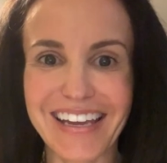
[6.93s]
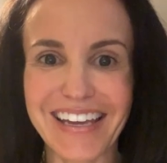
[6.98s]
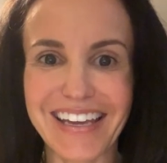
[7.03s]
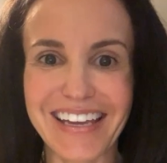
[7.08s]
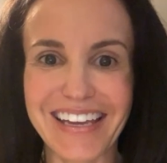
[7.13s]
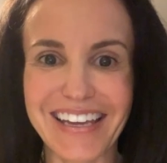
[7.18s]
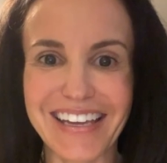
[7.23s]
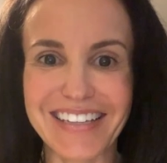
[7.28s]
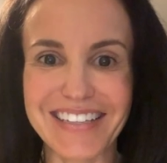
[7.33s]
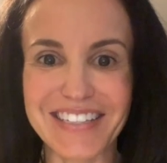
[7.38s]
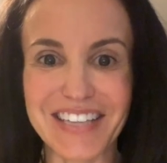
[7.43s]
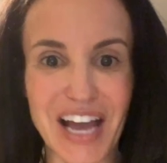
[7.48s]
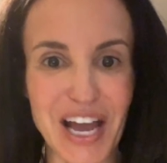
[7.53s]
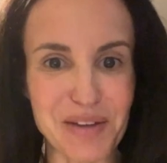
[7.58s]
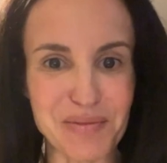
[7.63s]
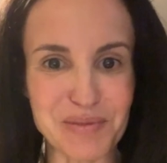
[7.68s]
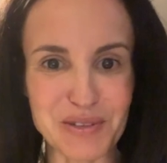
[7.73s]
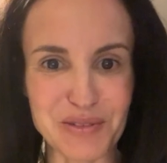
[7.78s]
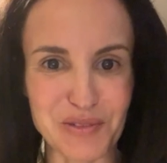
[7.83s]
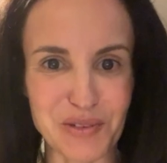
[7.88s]
in
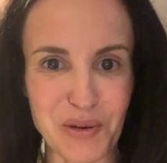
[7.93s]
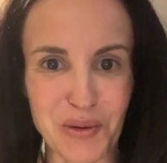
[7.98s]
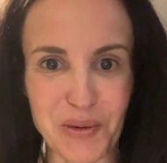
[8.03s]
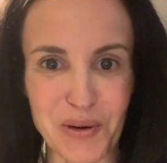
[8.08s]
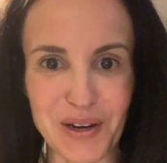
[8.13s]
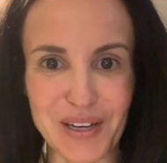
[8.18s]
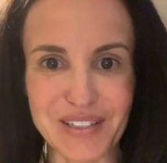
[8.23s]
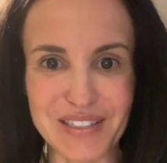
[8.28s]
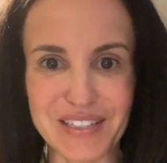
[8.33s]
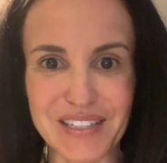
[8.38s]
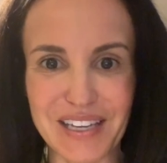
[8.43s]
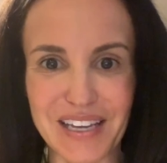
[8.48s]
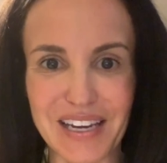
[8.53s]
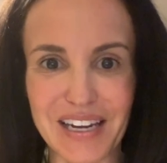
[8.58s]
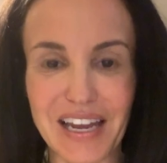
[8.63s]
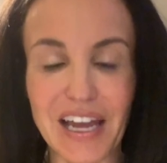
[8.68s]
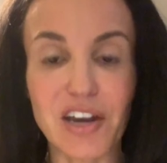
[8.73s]
times of quarantine.